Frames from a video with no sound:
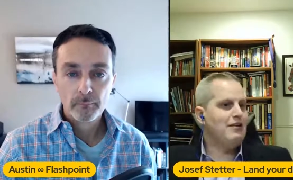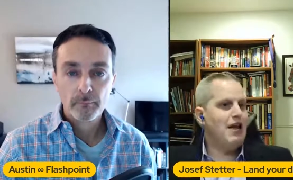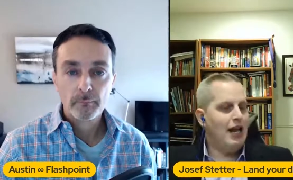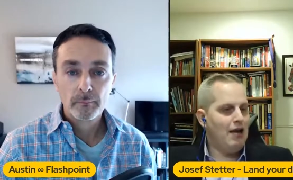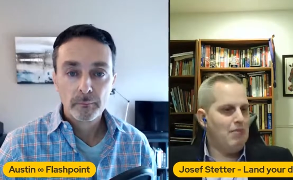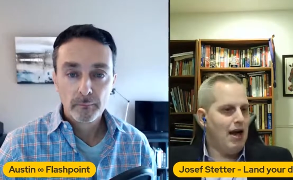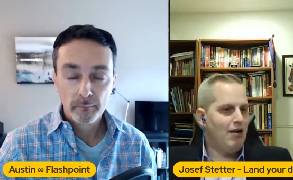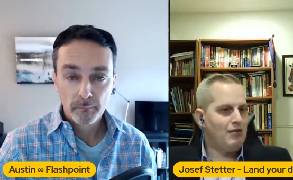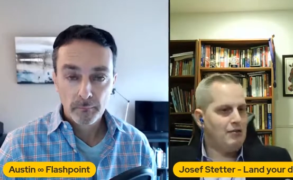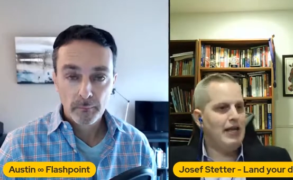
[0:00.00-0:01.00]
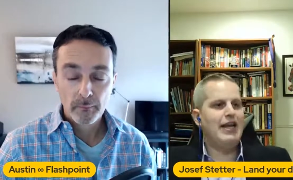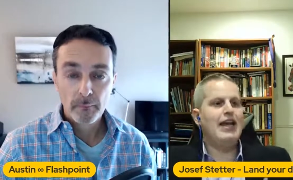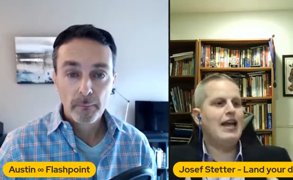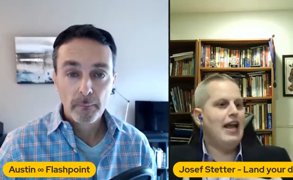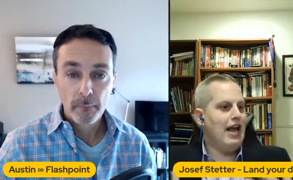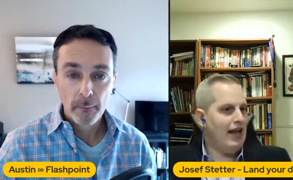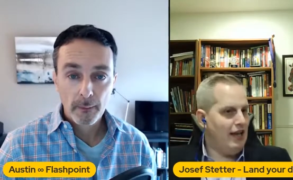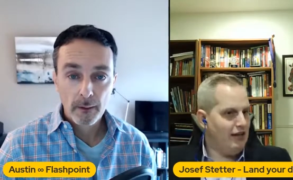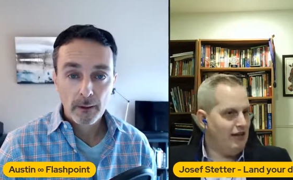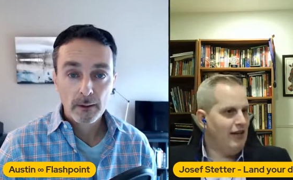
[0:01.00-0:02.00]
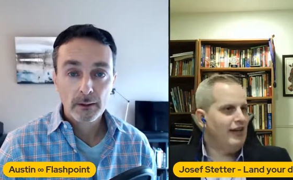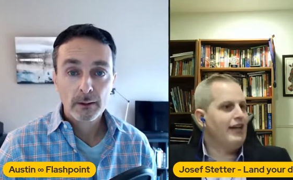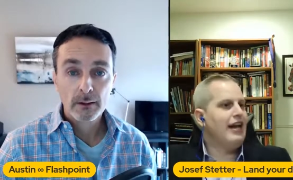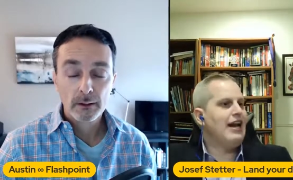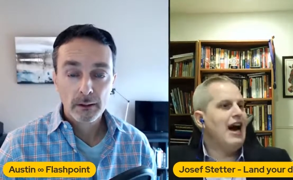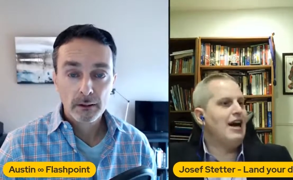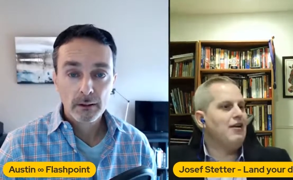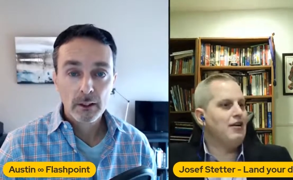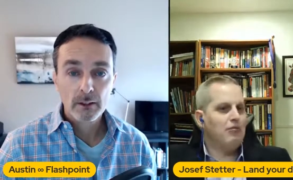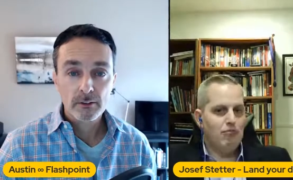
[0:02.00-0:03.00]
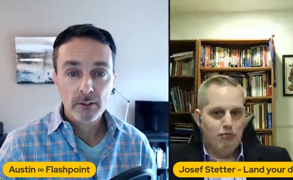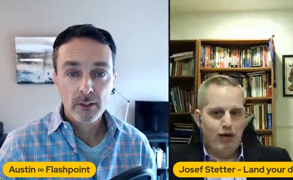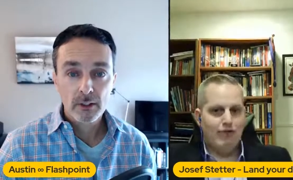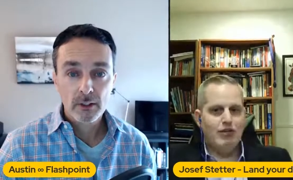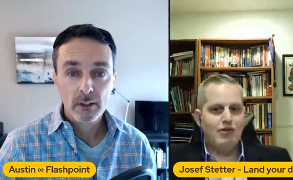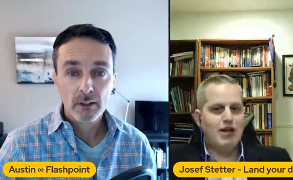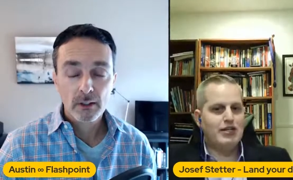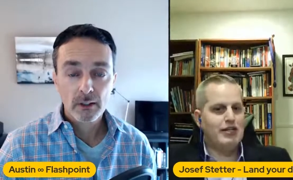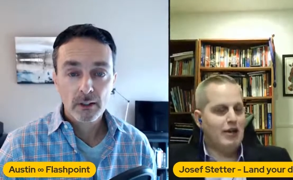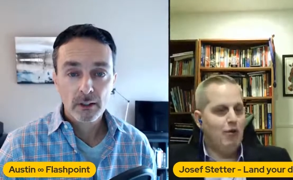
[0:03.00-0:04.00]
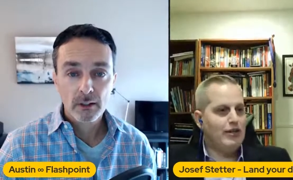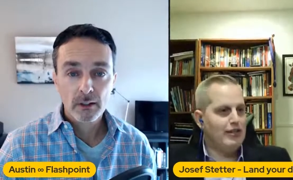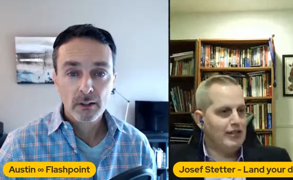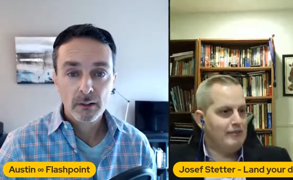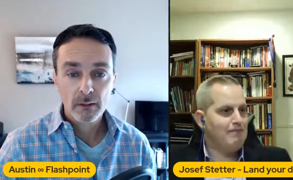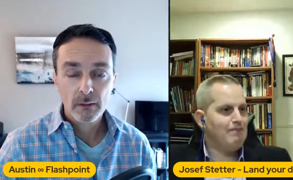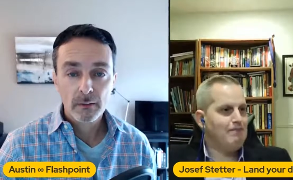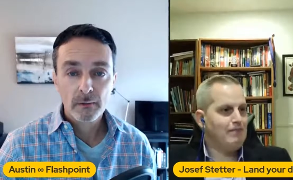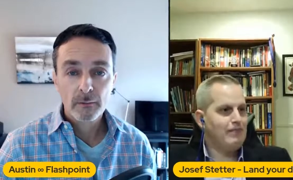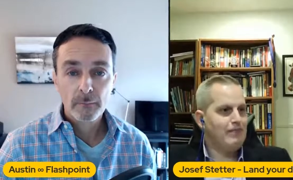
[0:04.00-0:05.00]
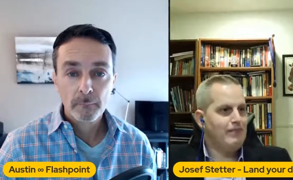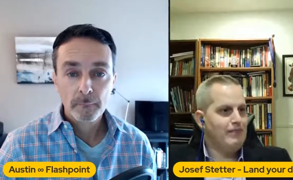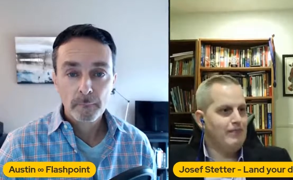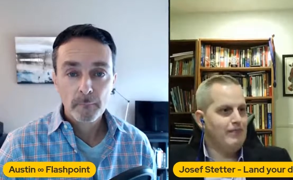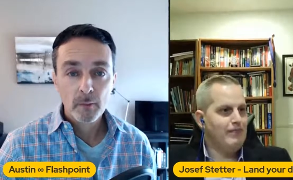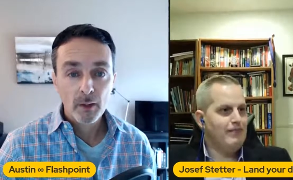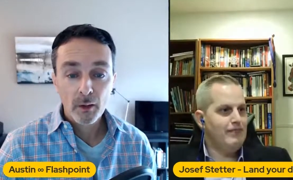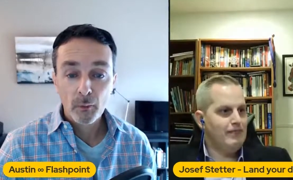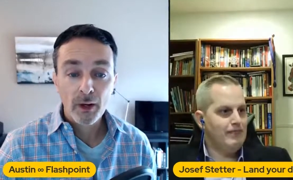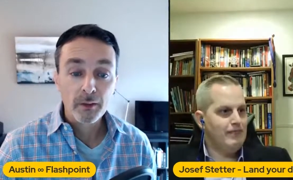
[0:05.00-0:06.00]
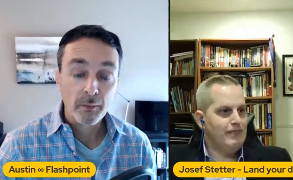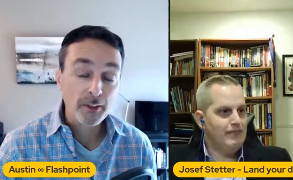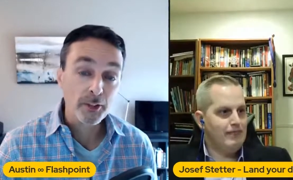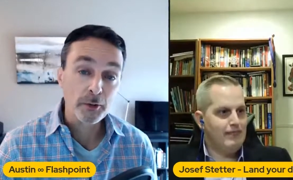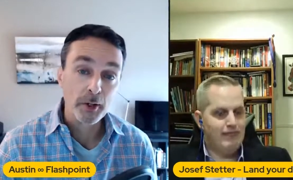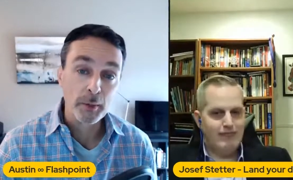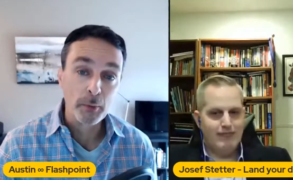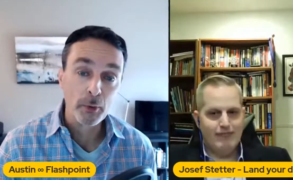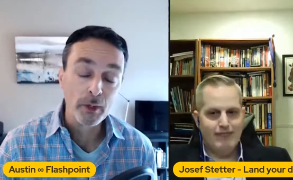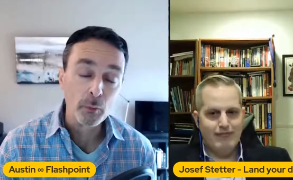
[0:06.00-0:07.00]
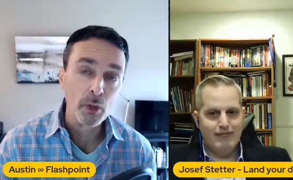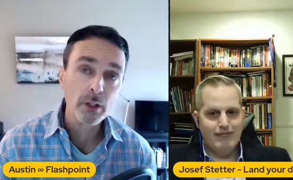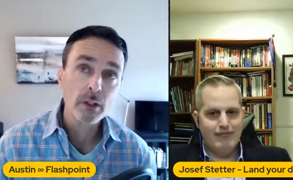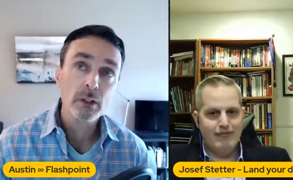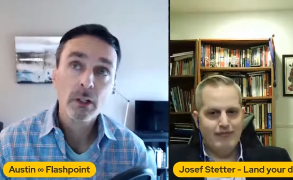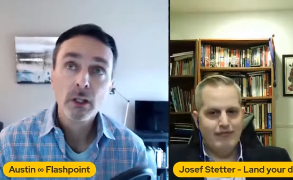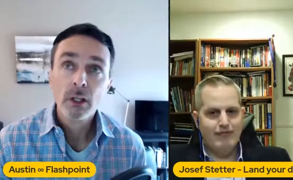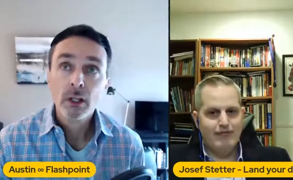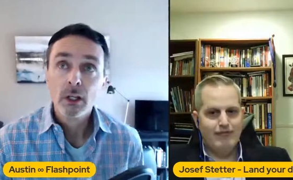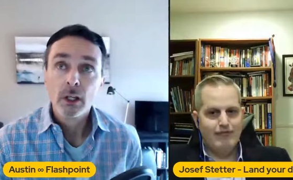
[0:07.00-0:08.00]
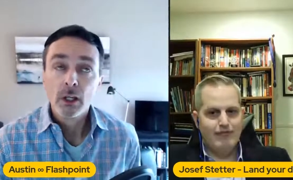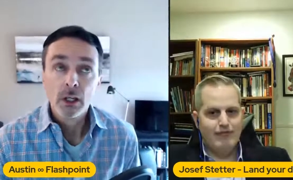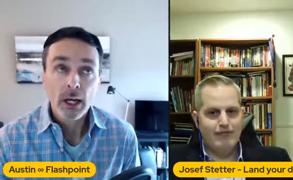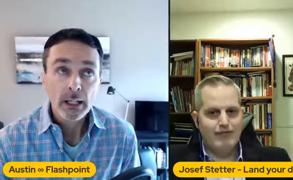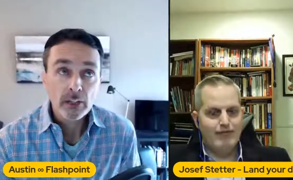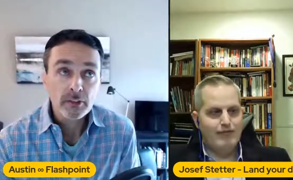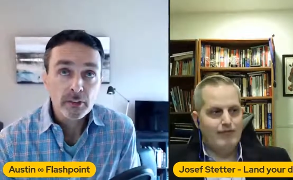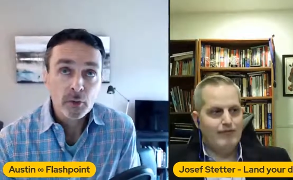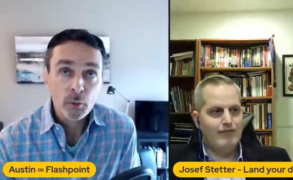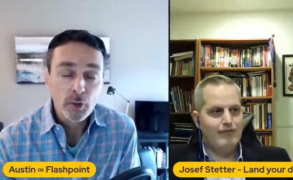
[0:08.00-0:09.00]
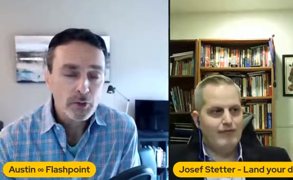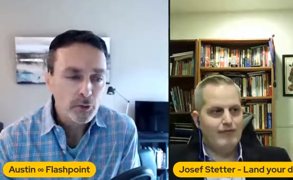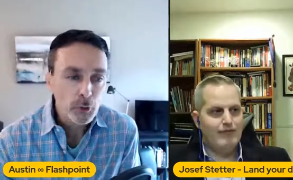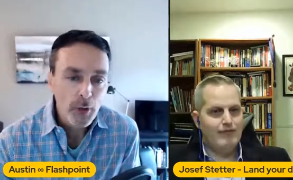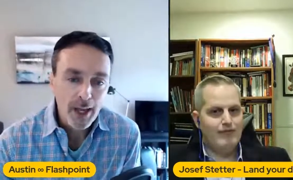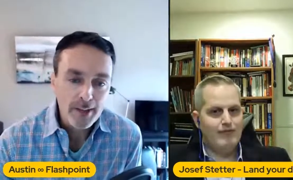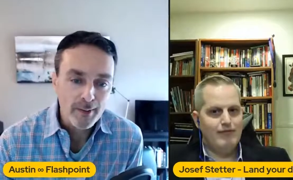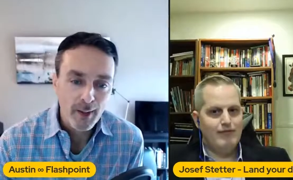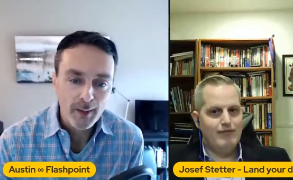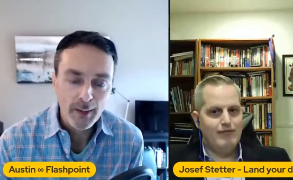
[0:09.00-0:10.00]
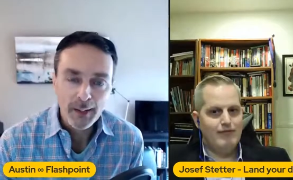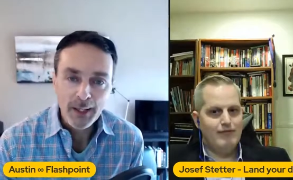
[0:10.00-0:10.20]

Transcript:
Speaker 1: in a, in a matter of speaking, and get hired in whatever direction they wanted.
Speaker 2: What? that's incredible. What I guess this two day thing, like,